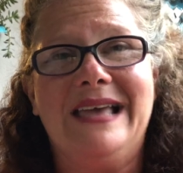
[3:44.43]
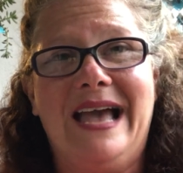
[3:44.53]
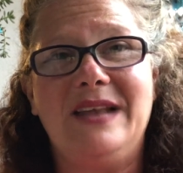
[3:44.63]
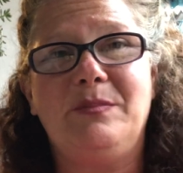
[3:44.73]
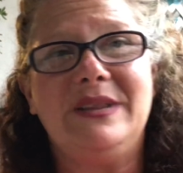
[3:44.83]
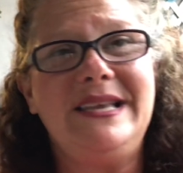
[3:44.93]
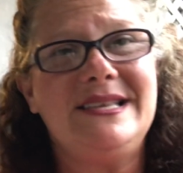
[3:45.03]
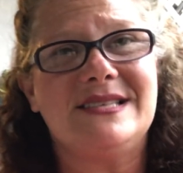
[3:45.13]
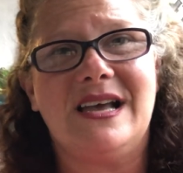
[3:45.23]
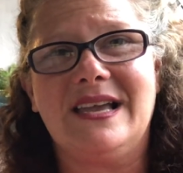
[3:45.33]
And
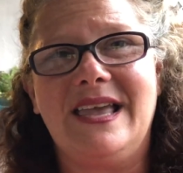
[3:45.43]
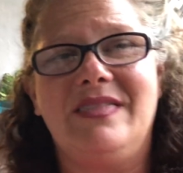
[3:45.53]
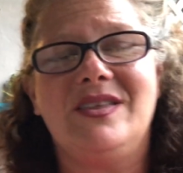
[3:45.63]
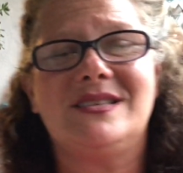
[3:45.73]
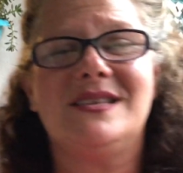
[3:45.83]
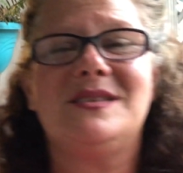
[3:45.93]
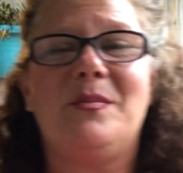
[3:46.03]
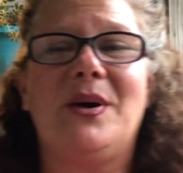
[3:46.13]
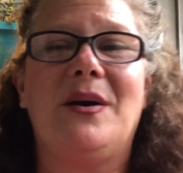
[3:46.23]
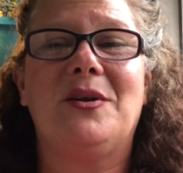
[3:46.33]
please, again, this is
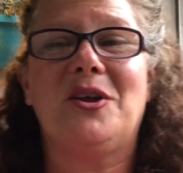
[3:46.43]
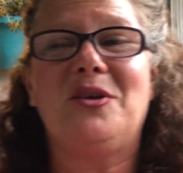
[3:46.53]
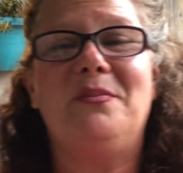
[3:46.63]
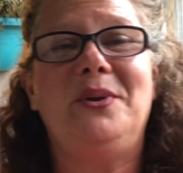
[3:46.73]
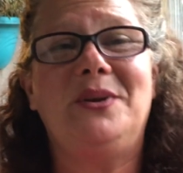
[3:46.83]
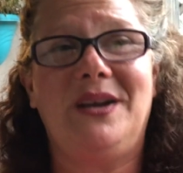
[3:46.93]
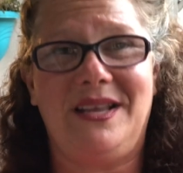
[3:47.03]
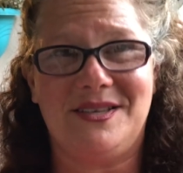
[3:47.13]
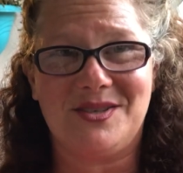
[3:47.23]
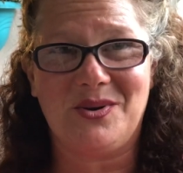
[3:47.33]
about
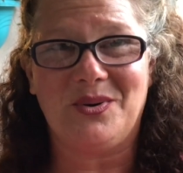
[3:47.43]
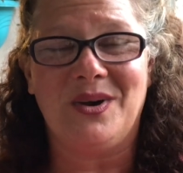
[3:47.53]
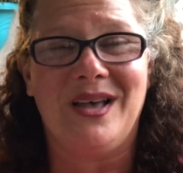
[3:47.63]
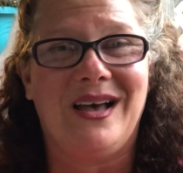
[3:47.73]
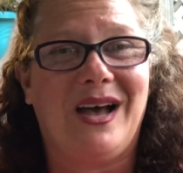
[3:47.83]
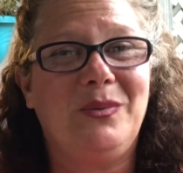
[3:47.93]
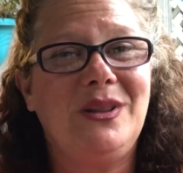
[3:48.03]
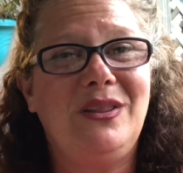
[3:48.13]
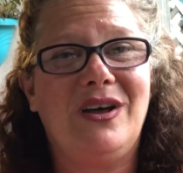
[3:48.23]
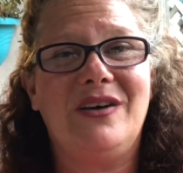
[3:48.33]
community. So I would
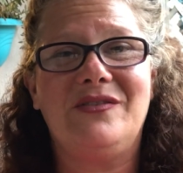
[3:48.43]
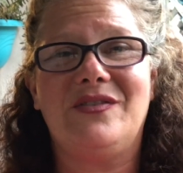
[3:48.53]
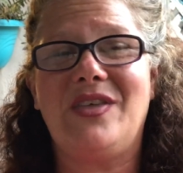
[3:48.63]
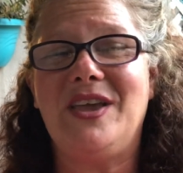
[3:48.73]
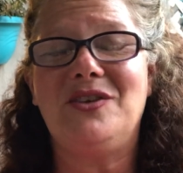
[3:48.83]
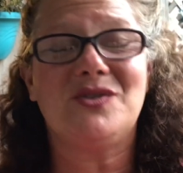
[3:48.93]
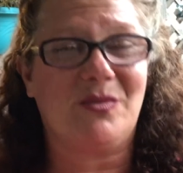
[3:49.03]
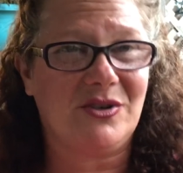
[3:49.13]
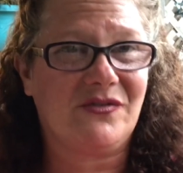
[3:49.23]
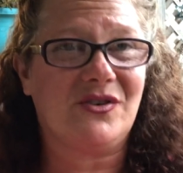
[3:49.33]
thank you so
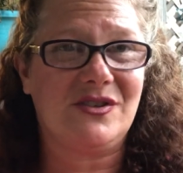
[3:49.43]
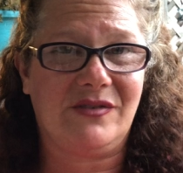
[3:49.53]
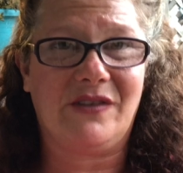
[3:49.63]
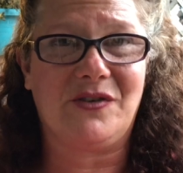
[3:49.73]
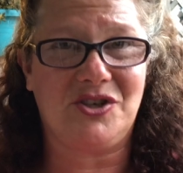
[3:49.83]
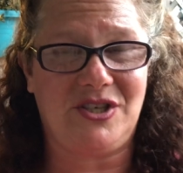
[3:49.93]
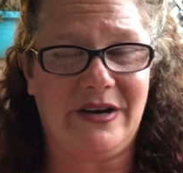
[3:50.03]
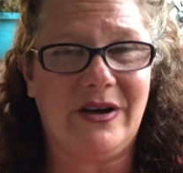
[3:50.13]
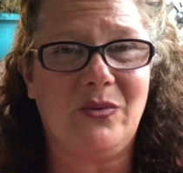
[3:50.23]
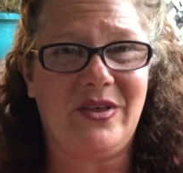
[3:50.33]
much, first of all, for
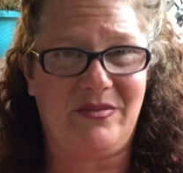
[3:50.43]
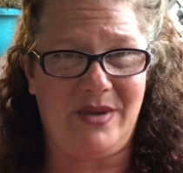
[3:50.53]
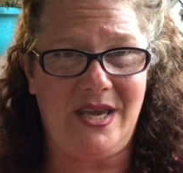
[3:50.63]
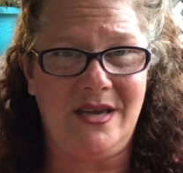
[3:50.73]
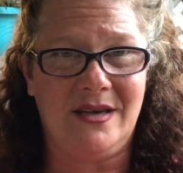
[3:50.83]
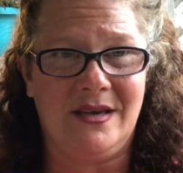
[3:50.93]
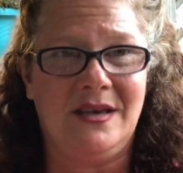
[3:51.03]
sharing with me,